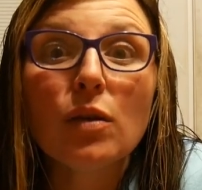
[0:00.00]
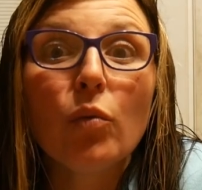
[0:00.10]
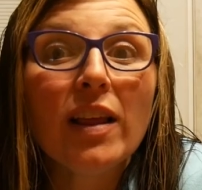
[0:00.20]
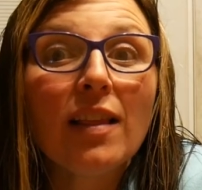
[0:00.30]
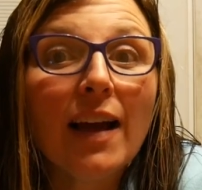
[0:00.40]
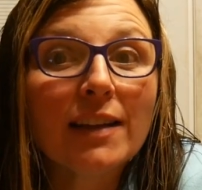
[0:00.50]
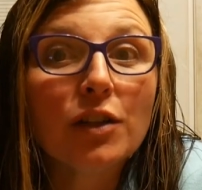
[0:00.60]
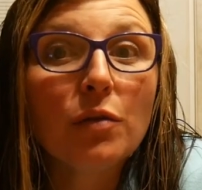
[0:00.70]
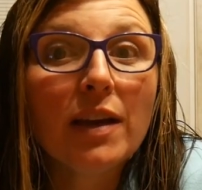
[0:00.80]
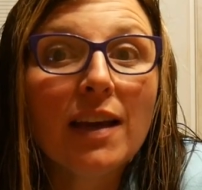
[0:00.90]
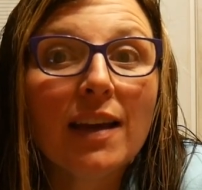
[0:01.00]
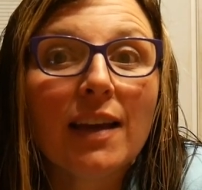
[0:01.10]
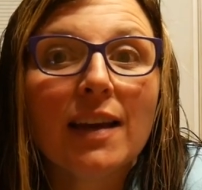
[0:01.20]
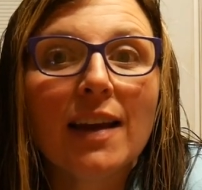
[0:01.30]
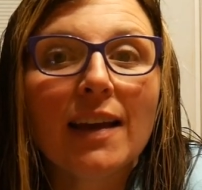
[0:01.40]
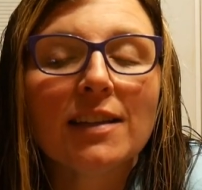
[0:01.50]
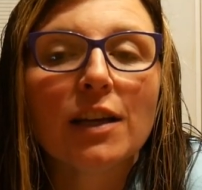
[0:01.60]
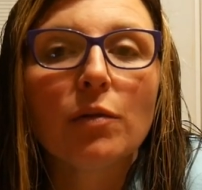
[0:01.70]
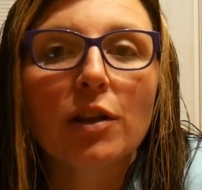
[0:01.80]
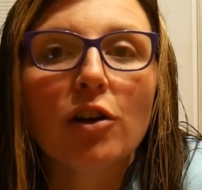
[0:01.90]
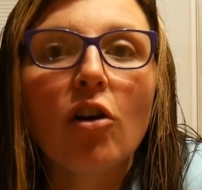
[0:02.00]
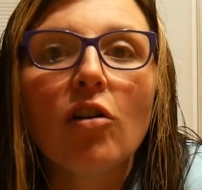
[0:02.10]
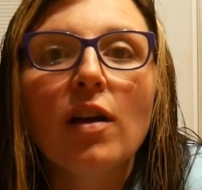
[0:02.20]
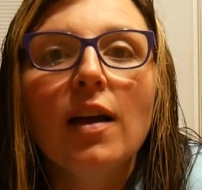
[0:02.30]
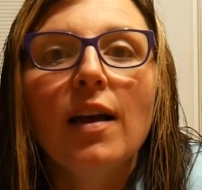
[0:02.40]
we like doing it and connecting with y'all.